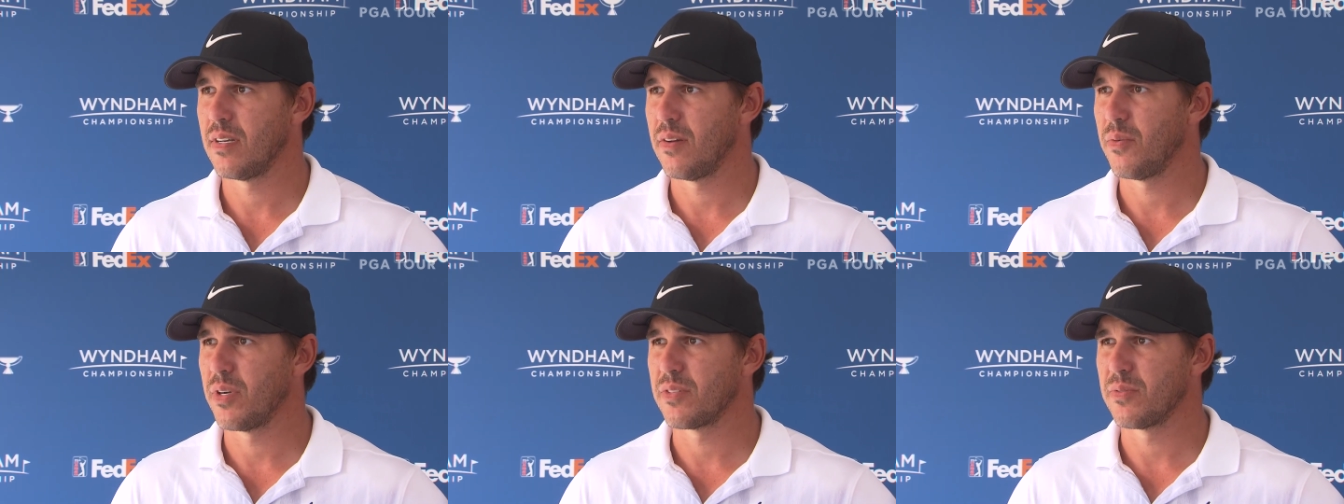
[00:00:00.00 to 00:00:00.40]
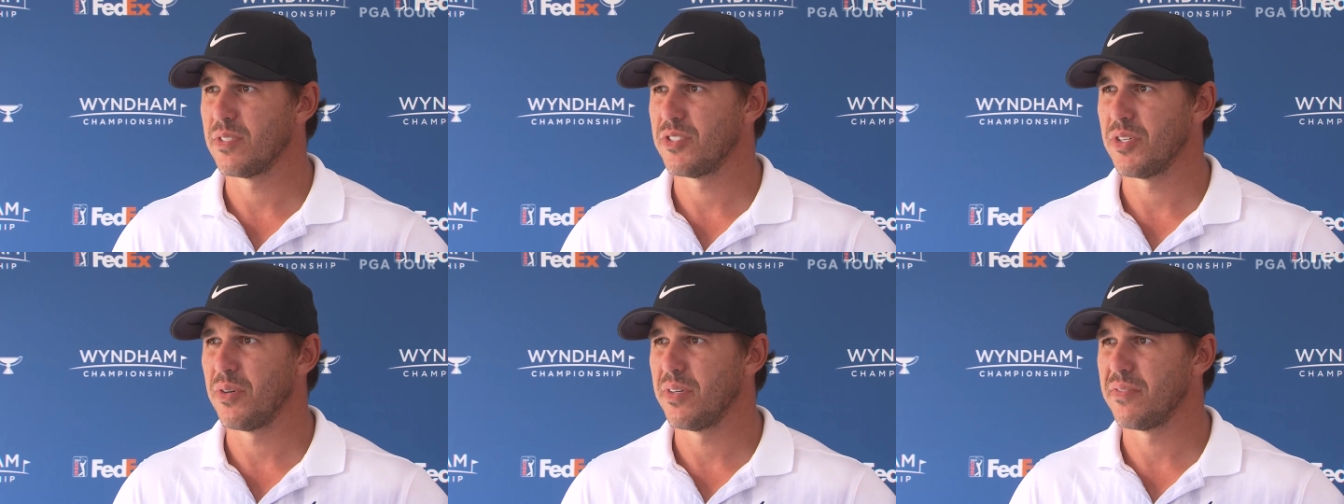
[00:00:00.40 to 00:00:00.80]
worked with
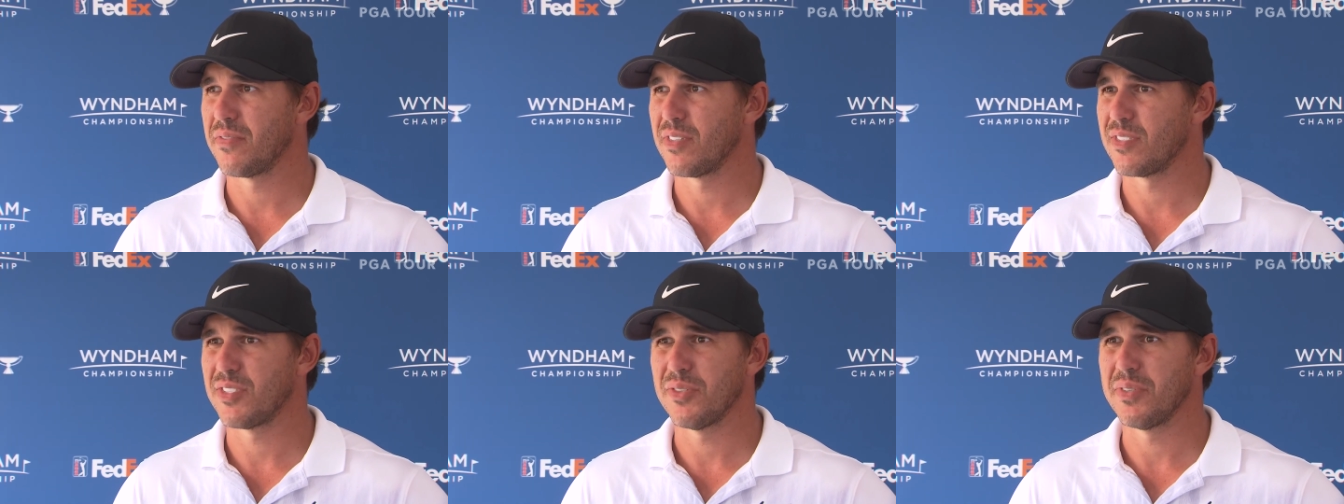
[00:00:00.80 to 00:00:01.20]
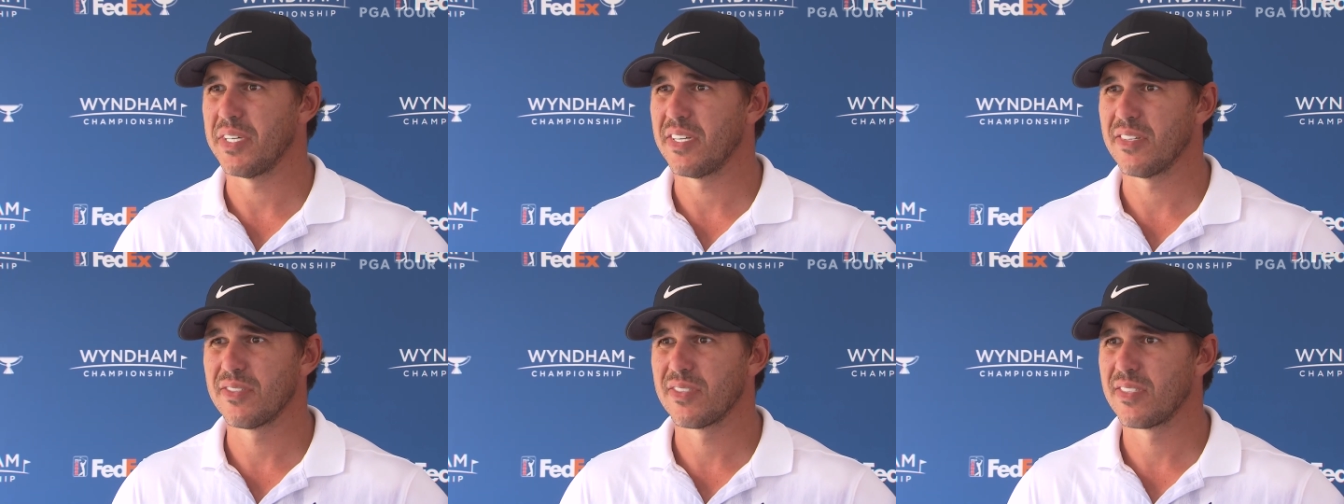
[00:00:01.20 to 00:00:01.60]
Joey for 2
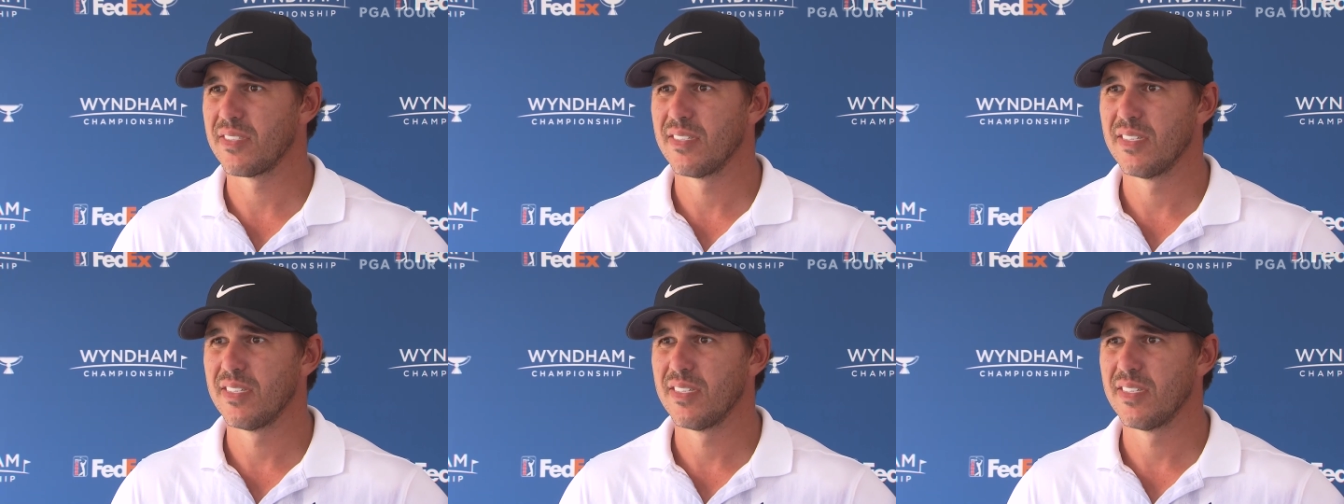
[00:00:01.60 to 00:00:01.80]
years.